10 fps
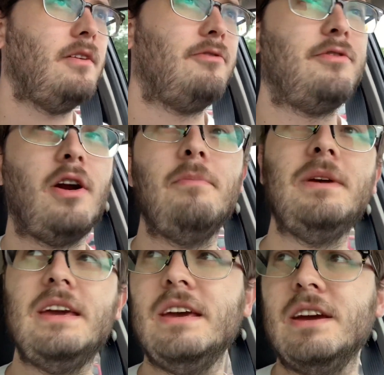from
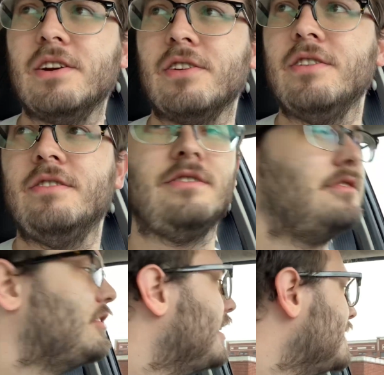here
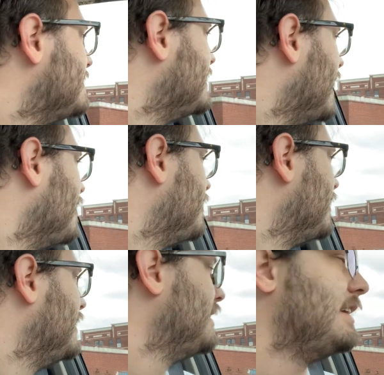you'll head south,
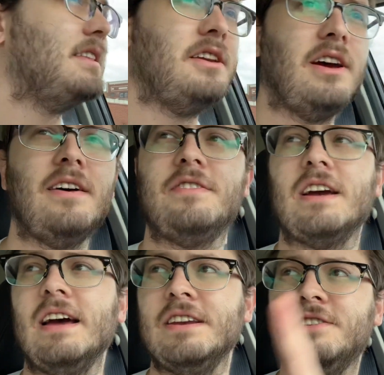and then you'll have to kind of